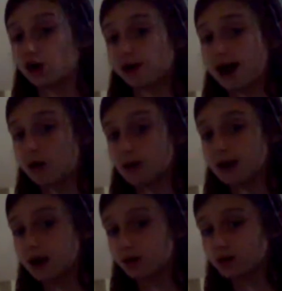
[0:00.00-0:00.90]
her out right
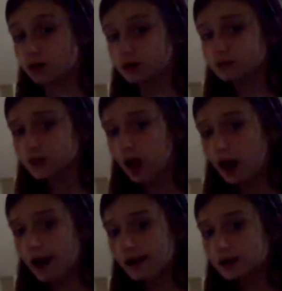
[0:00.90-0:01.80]
now, y'all.
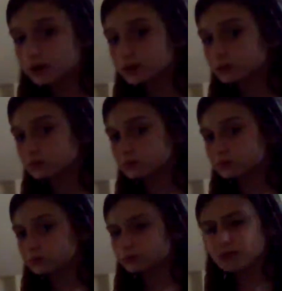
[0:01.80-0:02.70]

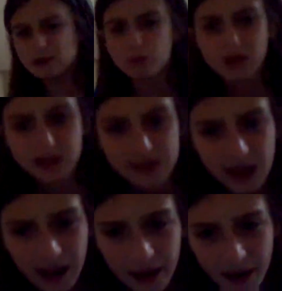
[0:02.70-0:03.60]
Wait, what is
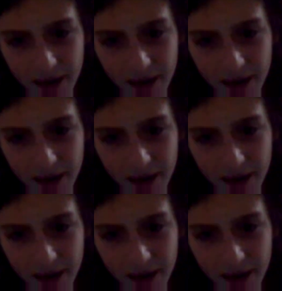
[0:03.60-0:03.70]
that?